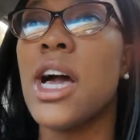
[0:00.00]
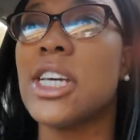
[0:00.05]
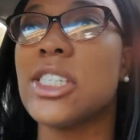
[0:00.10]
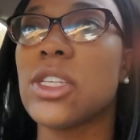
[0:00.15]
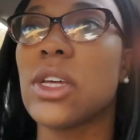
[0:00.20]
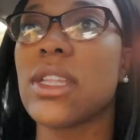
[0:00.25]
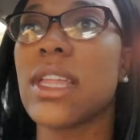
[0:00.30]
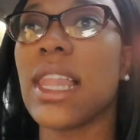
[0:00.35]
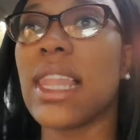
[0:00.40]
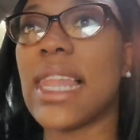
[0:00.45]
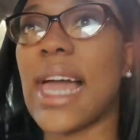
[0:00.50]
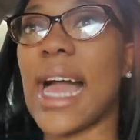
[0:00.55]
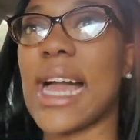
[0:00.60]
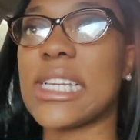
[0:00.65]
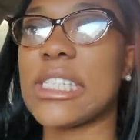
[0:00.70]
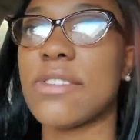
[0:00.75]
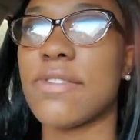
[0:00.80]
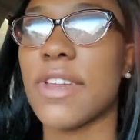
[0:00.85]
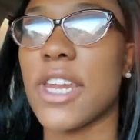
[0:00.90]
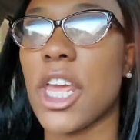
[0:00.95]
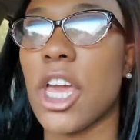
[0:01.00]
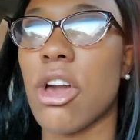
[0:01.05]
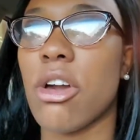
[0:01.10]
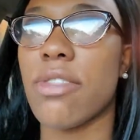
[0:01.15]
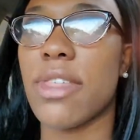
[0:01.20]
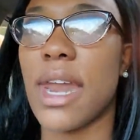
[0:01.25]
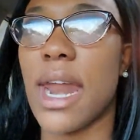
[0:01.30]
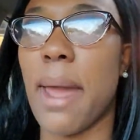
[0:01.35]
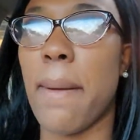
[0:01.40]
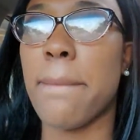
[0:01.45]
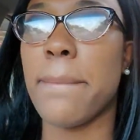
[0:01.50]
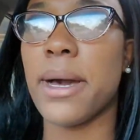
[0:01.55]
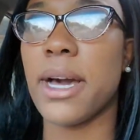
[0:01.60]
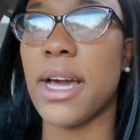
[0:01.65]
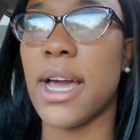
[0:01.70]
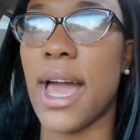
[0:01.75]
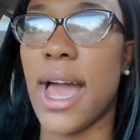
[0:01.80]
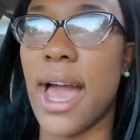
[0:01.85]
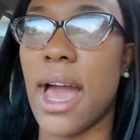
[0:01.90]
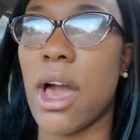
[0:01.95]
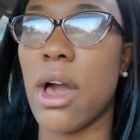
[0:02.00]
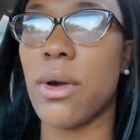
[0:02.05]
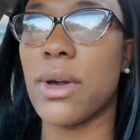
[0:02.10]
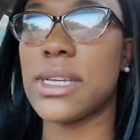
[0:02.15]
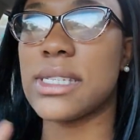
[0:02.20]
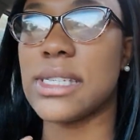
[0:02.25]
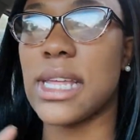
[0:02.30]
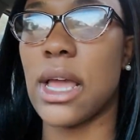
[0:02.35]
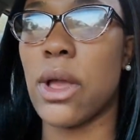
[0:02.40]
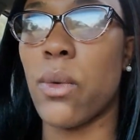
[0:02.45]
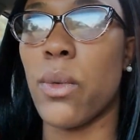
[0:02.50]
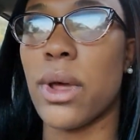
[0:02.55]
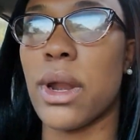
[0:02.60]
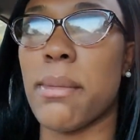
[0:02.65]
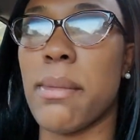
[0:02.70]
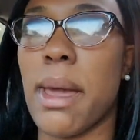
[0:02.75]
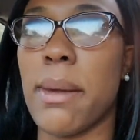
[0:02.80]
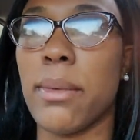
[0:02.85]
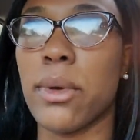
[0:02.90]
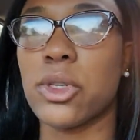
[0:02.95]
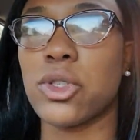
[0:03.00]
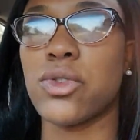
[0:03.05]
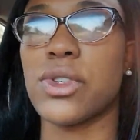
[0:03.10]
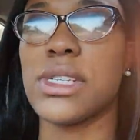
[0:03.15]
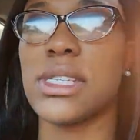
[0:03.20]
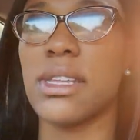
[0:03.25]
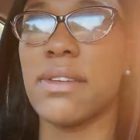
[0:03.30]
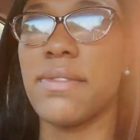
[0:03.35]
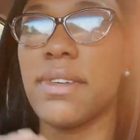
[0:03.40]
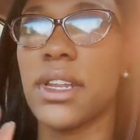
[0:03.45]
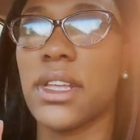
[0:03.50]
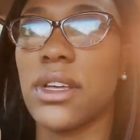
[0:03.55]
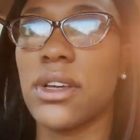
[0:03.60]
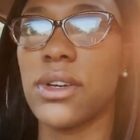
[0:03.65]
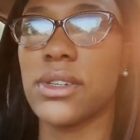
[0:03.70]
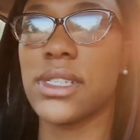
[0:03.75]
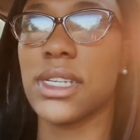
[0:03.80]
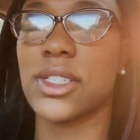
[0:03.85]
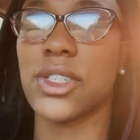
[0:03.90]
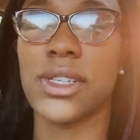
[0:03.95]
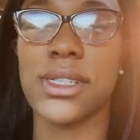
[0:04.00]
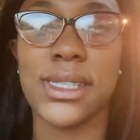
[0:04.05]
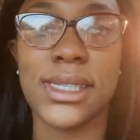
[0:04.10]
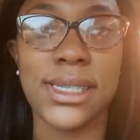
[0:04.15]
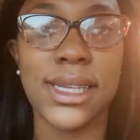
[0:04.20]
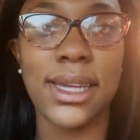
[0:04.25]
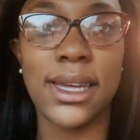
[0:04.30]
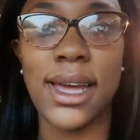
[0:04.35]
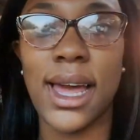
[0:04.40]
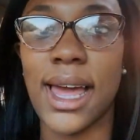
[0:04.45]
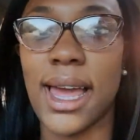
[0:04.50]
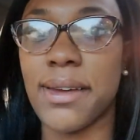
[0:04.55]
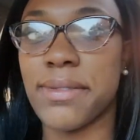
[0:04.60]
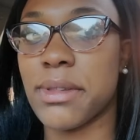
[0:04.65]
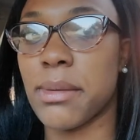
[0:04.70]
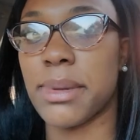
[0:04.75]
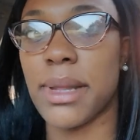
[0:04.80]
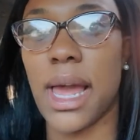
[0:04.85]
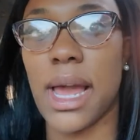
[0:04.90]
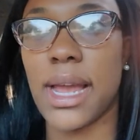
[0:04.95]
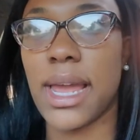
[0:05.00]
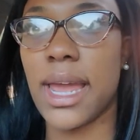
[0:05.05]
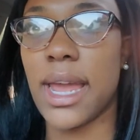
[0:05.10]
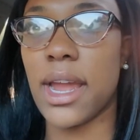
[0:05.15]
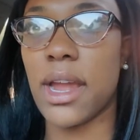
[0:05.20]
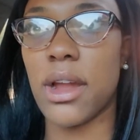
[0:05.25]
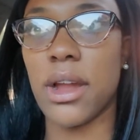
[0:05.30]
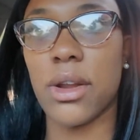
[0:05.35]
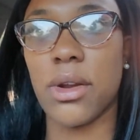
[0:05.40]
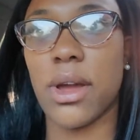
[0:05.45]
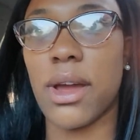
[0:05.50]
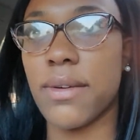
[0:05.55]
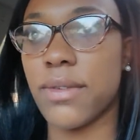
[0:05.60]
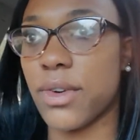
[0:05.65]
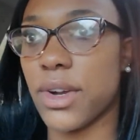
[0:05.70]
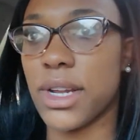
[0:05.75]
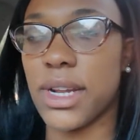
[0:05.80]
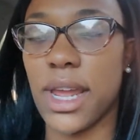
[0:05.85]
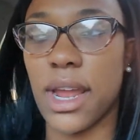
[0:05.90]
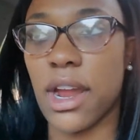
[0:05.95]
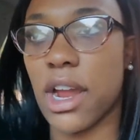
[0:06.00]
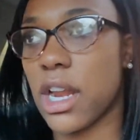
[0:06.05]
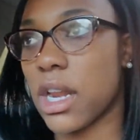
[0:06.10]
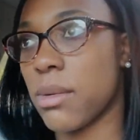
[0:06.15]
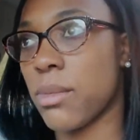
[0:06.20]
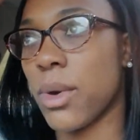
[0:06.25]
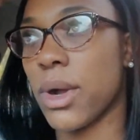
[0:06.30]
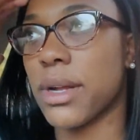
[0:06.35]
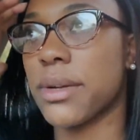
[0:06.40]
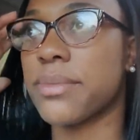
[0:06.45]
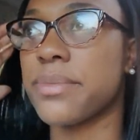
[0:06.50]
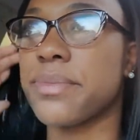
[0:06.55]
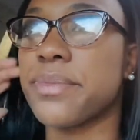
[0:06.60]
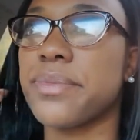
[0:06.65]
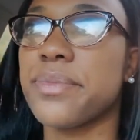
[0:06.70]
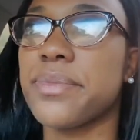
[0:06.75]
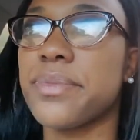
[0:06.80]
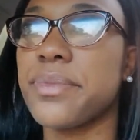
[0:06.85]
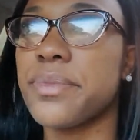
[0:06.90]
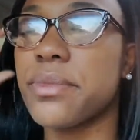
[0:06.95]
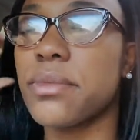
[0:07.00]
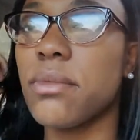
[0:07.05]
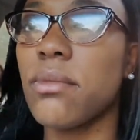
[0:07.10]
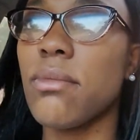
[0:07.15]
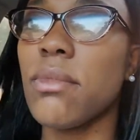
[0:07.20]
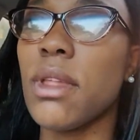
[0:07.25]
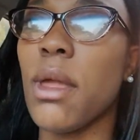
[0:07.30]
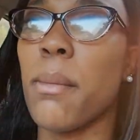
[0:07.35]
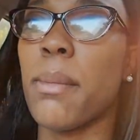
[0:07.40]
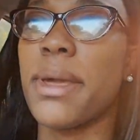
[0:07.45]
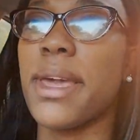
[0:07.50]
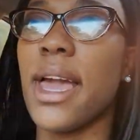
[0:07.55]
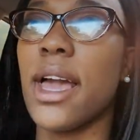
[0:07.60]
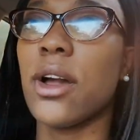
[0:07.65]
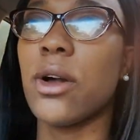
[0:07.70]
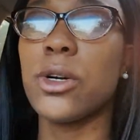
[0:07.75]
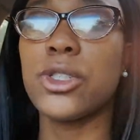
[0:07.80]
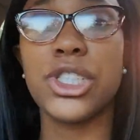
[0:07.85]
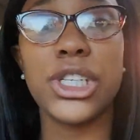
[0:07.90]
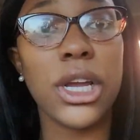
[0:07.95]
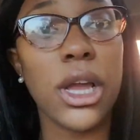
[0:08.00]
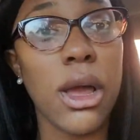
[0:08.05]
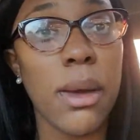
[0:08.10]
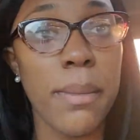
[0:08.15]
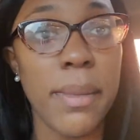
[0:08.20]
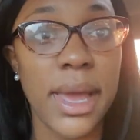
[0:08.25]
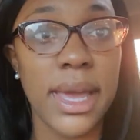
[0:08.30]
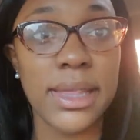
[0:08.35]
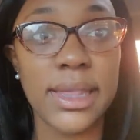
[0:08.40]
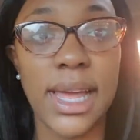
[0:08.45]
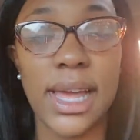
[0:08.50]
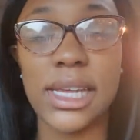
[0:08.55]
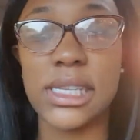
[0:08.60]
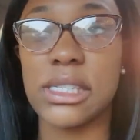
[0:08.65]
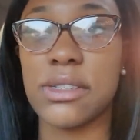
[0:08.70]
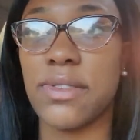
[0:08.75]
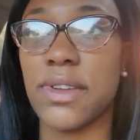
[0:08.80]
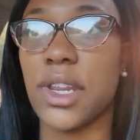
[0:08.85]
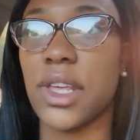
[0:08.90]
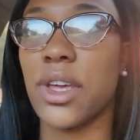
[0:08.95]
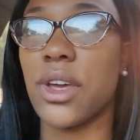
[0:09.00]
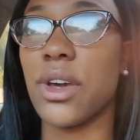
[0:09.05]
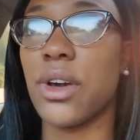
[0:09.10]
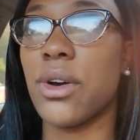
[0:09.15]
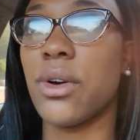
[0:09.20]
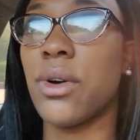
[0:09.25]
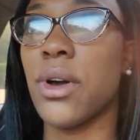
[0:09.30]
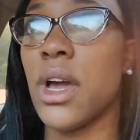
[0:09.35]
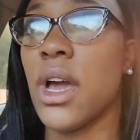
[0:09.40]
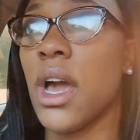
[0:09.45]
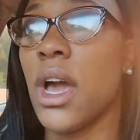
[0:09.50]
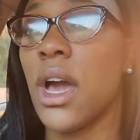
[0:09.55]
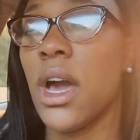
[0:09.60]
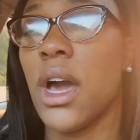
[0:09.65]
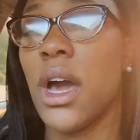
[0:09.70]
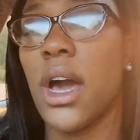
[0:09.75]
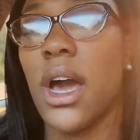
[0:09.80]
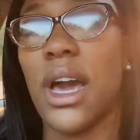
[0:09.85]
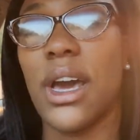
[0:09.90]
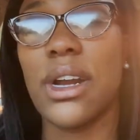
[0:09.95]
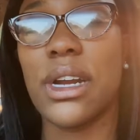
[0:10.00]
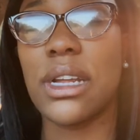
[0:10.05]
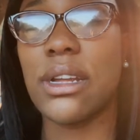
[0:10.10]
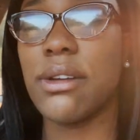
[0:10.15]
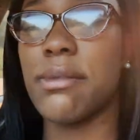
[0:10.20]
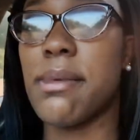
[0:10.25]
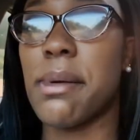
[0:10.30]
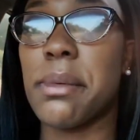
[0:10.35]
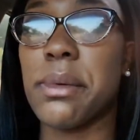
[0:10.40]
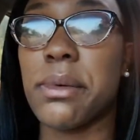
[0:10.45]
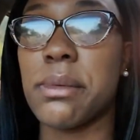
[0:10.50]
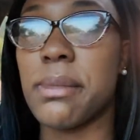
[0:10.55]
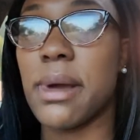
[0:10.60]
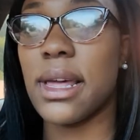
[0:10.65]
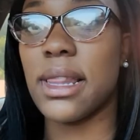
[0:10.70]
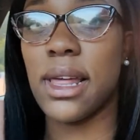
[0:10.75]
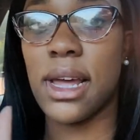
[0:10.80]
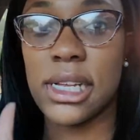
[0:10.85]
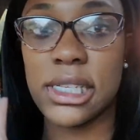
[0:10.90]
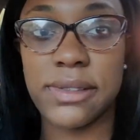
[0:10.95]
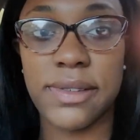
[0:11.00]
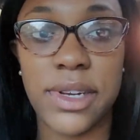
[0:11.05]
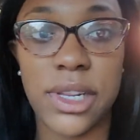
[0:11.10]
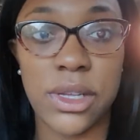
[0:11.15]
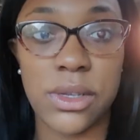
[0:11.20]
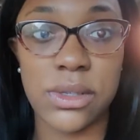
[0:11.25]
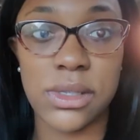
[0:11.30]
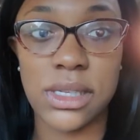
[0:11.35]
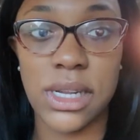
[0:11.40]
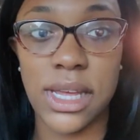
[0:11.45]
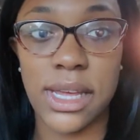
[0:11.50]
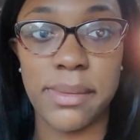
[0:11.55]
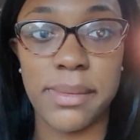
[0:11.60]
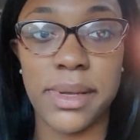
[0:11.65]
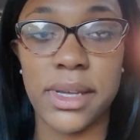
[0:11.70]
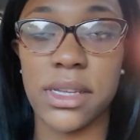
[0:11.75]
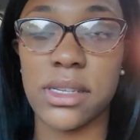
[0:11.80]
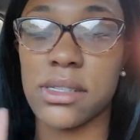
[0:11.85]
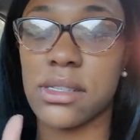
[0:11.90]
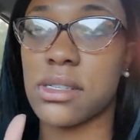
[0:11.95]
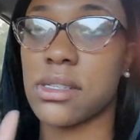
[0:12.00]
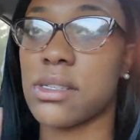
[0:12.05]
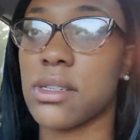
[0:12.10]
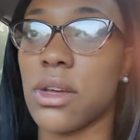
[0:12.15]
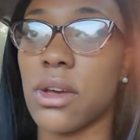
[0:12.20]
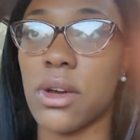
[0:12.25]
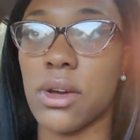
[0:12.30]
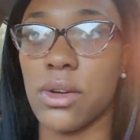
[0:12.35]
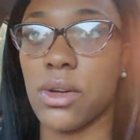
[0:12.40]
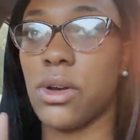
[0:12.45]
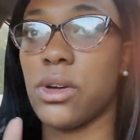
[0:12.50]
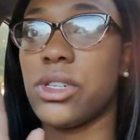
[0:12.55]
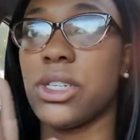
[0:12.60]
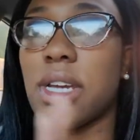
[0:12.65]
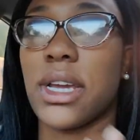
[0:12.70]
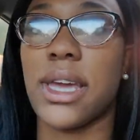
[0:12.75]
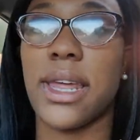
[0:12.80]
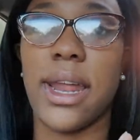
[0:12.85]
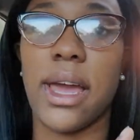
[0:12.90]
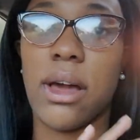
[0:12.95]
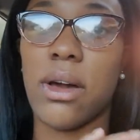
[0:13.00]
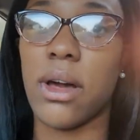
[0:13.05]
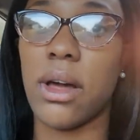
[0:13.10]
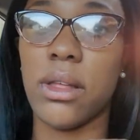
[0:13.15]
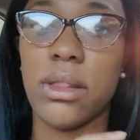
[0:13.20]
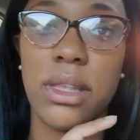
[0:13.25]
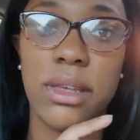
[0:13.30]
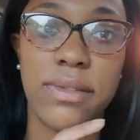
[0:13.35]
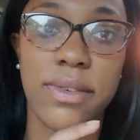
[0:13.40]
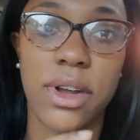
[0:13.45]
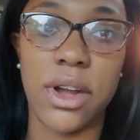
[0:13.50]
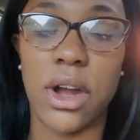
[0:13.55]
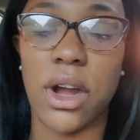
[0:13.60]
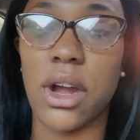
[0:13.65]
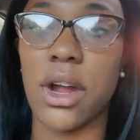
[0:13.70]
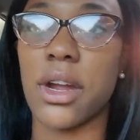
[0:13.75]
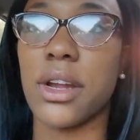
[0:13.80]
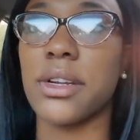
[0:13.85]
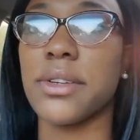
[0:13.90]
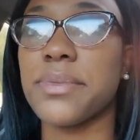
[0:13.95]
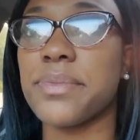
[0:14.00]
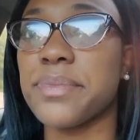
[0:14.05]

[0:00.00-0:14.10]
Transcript: So the last video that I put out is like one of my most recent videos. As you can see, I have the black hair. I don't have green hair anymore. But yeah, go check out my last video. I don't even remember what my last video's name is. So go check it out. I'll leave a card.